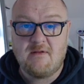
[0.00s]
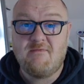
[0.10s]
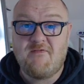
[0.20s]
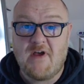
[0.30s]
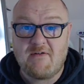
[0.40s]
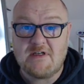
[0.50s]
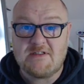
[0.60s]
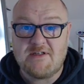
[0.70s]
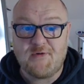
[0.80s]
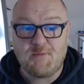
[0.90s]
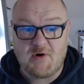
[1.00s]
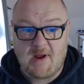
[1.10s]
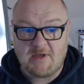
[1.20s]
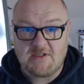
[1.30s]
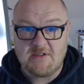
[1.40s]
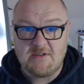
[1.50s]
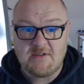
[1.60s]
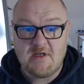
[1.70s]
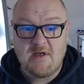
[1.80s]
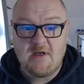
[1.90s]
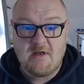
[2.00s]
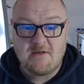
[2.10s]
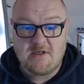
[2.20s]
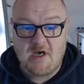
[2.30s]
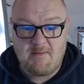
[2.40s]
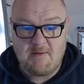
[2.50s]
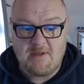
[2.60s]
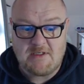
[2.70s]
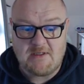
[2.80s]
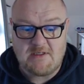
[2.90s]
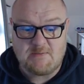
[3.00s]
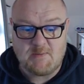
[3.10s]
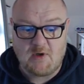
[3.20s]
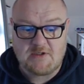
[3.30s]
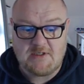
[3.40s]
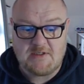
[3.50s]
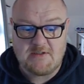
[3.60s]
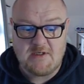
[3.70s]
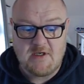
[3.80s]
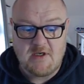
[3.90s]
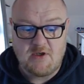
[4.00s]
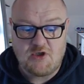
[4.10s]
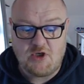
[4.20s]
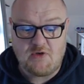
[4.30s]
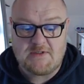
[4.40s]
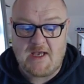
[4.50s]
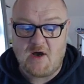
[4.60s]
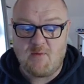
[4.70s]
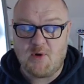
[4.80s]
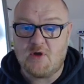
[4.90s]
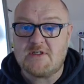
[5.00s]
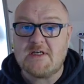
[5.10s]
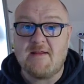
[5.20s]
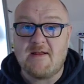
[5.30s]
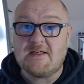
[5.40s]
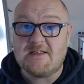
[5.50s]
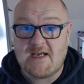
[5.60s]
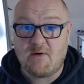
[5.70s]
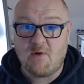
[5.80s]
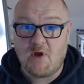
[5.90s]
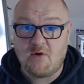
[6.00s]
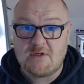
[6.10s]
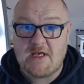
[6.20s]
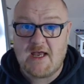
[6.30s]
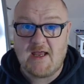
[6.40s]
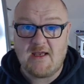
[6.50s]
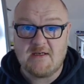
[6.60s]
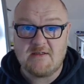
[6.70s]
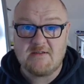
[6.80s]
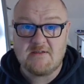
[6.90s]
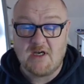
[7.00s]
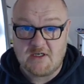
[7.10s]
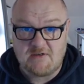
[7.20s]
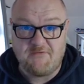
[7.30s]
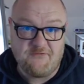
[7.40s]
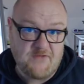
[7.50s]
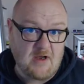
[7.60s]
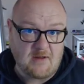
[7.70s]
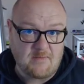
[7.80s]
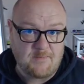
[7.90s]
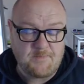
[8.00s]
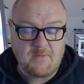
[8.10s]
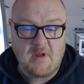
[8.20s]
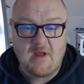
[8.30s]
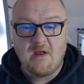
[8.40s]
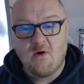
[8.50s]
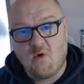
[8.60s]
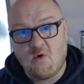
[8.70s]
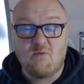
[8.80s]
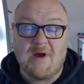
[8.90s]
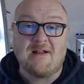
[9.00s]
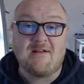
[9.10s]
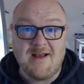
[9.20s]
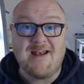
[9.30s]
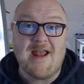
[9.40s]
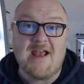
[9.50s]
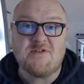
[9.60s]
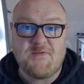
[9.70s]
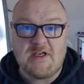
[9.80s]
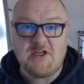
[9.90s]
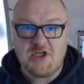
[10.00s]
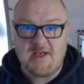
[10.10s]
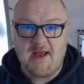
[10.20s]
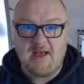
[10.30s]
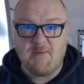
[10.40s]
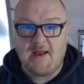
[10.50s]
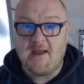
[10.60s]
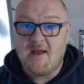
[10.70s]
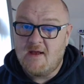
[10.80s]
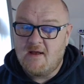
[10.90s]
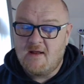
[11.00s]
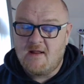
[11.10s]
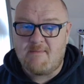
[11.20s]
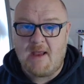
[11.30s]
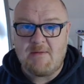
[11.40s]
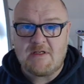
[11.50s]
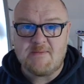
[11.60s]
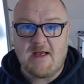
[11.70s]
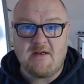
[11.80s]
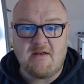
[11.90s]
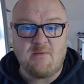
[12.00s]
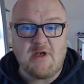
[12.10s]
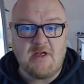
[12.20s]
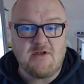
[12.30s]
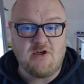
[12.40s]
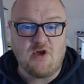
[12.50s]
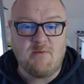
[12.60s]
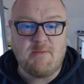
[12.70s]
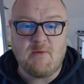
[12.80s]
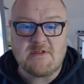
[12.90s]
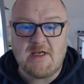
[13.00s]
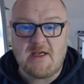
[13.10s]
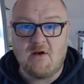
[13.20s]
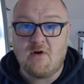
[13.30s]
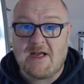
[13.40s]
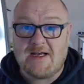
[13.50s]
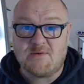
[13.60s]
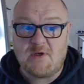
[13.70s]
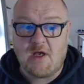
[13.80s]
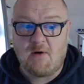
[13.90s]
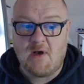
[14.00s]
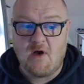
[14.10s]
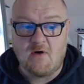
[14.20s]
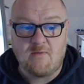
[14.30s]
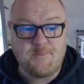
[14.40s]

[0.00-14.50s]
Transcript: various different parameters, type them into these boxes, choose the output and then download a cutting file. Or, well, an SVG anyway. There may be some editing we need to do, but we'll take a look as we go along.